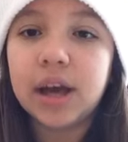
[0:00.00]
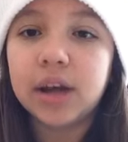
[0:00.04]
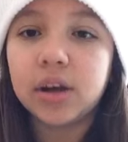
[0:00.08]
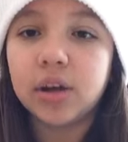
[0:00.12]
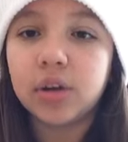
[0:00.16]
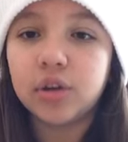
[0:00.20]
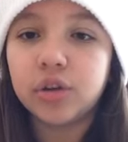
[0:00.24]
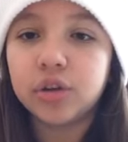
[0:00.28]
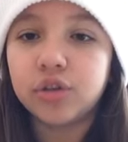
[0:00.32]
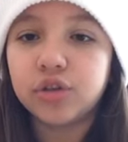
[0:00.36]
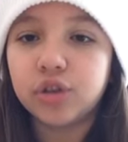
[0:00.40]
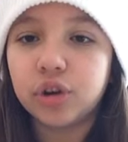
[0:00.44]
I
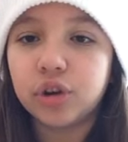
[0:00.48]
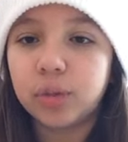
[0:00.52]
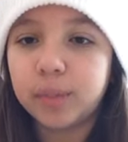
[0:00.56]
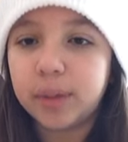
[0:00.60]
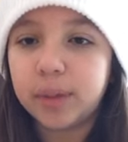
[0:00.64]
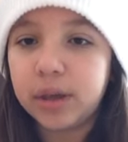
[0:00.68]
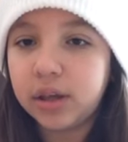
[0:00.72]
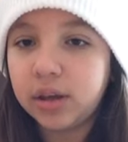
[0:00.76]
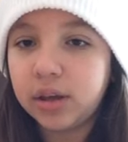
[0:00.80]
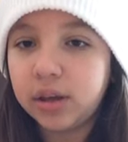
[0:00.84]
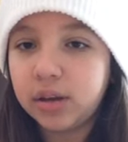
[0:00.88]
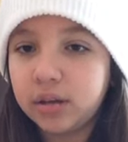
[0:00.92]
call her
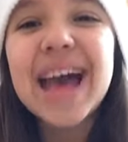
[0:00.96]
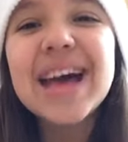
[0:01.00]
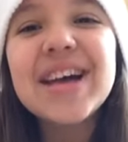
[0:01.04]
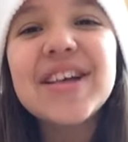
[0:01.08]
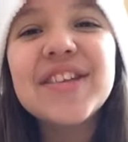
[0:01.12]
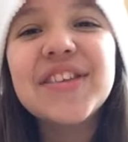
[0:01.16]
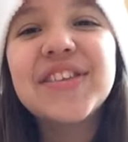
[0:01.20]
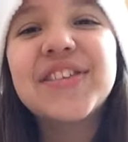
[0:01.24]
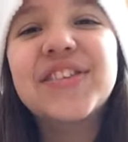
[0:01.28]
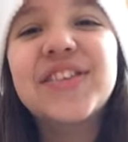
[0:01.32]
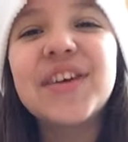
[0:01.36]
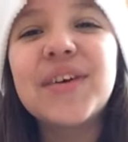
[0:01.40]
Charmy.
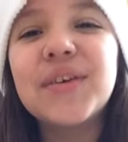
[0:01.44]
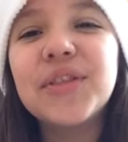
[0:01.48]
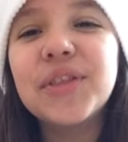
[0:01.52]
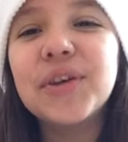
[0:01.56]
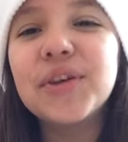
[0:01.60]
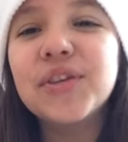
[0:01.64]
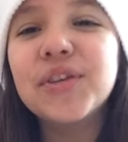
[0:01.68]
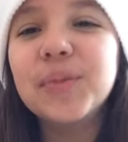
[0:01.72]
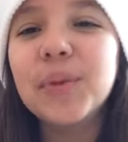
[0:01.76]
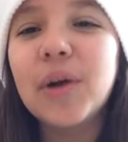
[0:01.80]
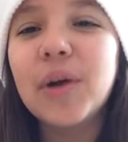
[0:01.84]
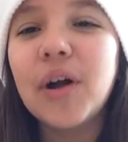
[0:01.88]
So
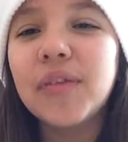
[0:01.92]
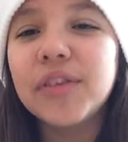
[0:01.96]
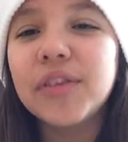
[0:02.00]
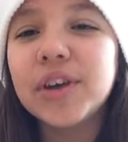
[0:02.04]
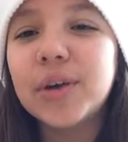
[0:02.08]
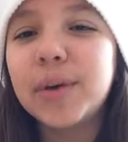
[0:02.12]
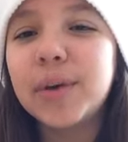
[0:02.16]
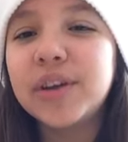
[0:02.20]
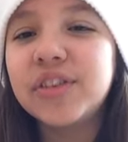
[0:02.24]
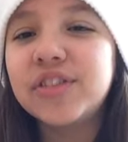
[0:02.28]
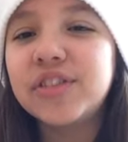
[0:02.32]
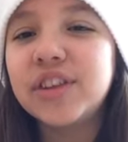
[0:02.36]
those were all
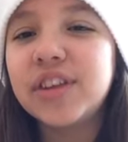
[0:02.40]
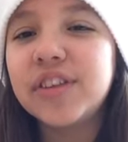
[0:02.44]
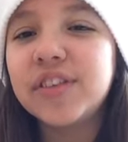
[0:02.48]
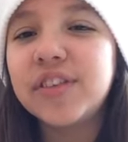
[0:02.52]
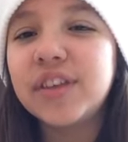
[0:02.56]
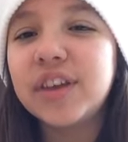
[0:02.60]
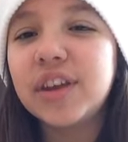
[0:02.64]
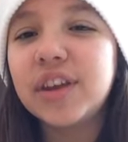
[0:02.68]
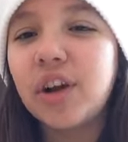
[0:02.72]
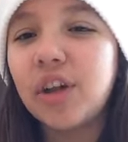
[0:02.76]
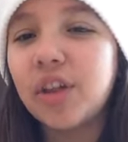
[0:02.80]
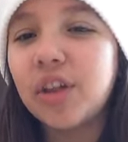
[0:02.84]
the
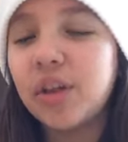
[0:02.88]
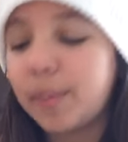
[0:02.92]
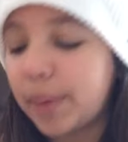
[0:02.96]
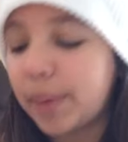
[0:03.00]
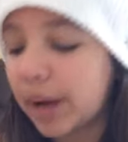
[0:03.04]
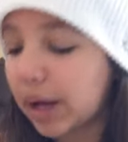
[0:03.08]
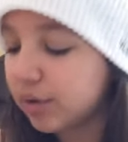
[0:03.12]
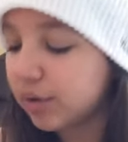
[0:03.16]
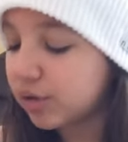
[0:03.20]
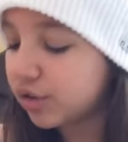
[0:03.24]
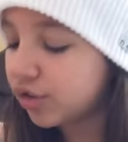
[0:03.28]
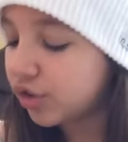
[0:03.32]
questions and all
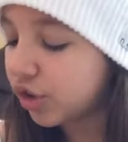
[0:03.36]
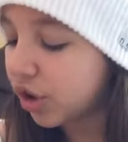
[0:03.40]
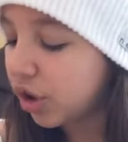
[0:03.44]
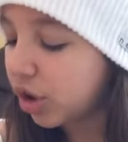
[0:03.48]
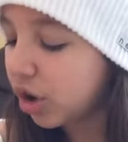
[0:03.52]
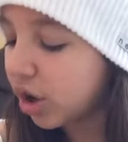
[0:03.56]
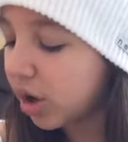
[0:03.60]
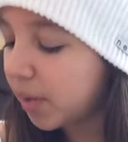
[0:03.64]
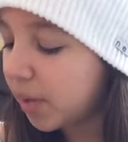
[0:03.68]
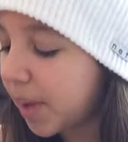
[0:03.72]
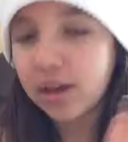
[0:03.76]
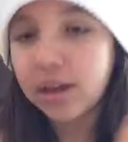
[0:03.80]
about
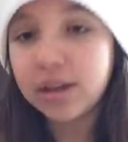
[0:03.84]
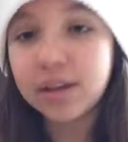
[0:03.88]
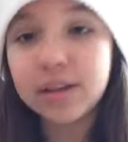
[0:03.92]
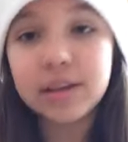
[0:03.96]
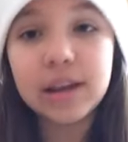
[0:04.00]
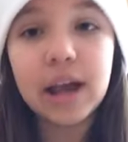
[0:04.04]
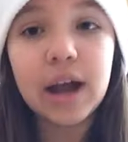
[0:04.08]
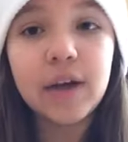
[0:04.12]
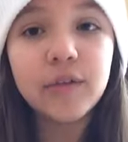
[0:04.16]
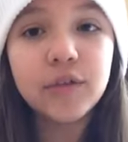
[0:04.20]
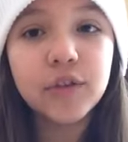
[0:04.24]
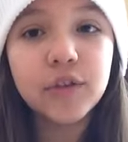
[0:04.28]
Charm.
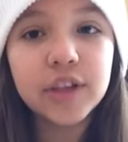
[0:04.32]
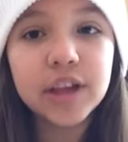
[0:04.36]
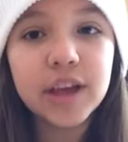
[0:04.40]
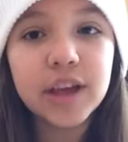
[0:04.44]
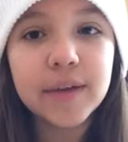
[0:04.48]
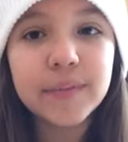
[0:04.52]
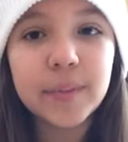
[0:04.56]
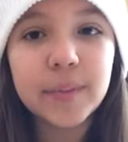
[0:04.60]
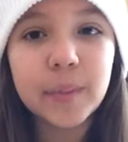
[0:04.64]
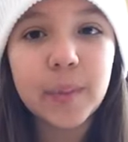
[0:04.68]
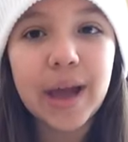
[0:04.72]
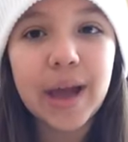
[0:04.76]
Now for the
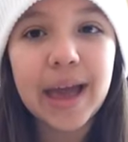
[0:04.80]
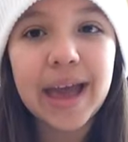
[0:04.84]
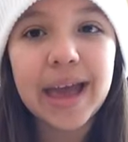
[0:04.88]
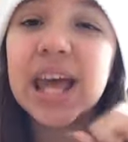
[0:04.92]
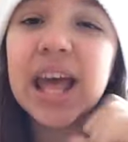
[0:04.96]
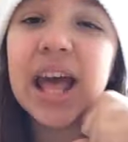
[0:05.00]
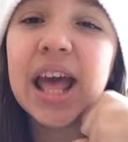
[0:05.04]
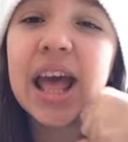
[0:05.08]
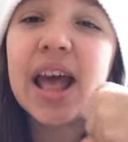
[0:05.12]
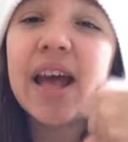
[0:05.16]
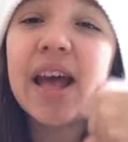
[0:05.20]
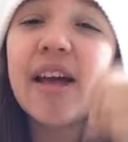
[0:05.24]
giveaway.
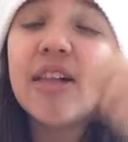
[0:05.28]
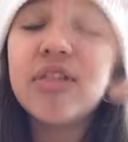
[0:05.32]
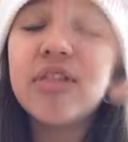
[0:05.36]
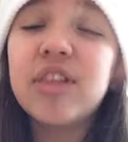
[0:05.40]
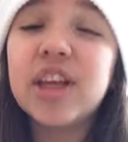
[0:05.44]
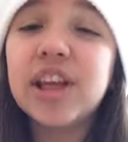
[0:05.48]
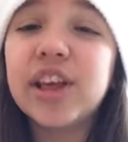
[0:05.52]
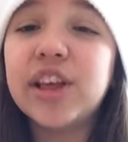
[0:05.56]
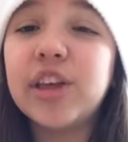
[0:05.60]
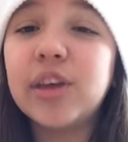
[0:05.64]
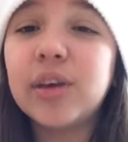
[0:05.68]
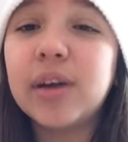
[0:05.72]

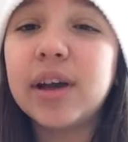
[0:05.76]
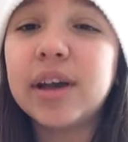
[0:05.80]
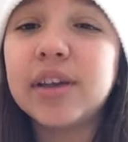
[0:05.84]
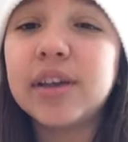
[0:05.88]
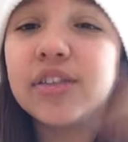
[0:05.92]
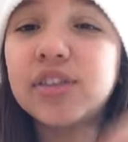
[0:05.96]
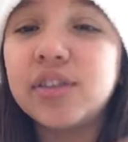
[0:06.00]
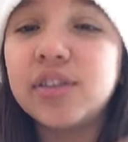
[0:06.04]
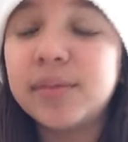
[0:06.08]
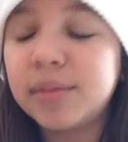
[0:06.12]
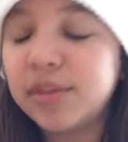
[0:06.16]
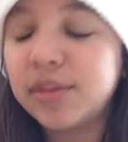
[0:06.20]
Thank you
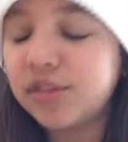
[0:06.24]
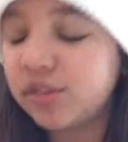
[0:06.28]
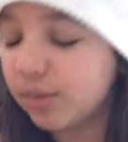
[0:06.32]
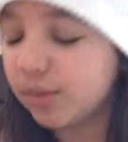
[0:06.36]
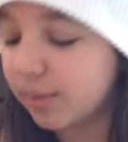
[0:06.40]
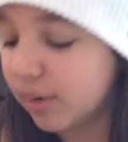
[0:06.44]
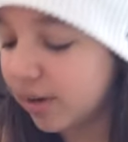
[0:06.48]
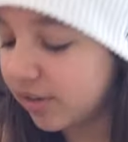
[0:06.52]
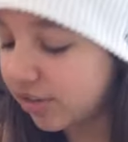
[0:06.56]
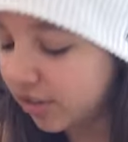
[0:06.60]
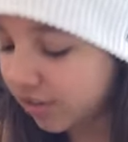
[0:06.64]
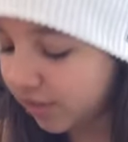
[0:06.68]
guys so much
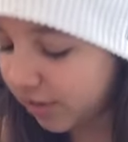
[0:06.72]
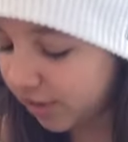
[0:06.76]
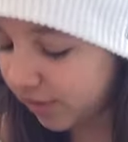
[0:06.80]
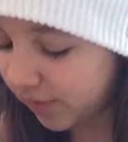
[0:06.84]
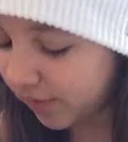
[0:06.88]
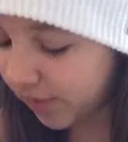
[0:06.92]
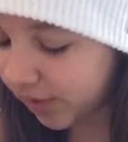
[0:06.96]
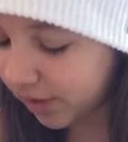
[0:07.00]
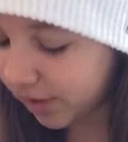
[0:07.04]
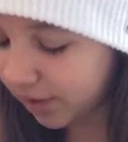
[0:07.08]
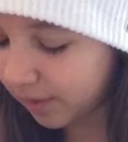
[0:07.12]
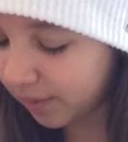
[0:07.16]
for watching
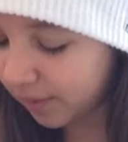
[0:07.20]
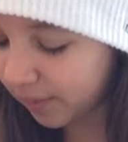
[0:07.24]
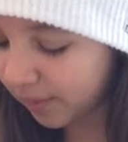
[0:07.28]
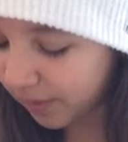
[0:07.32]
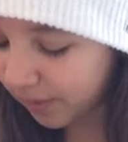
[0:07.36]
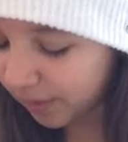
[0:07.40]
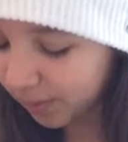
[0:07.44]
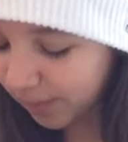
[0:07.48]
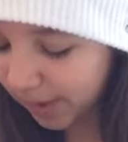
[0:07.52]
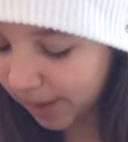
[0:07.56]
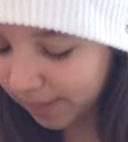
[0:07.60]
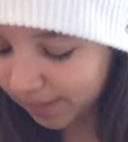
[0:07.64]
this video
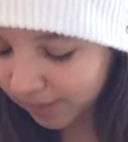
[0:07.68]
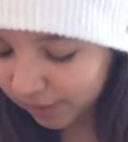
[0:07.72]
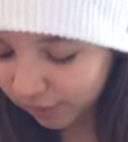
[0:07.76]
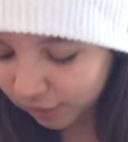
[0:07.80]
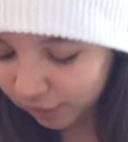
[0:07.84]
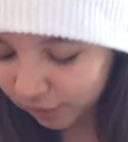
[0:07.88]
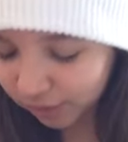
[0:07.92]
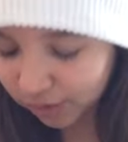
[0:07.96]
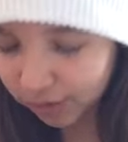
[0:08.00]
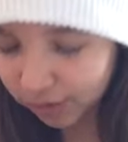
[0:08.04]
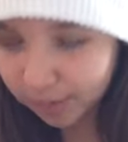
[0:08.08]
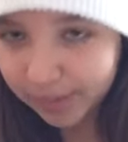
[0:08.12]
with baby
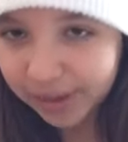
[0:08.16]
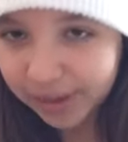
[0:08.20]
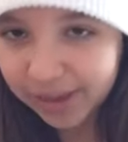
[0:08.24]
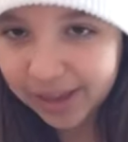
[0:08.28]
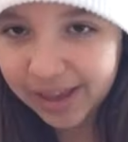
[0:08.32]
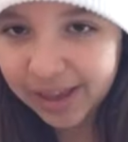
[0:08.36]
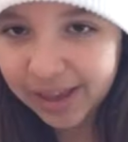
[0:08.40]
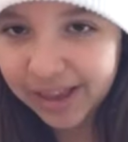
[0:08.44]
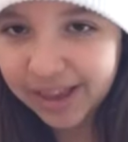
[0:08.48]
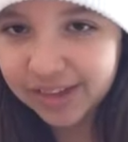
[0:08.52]
Charmy.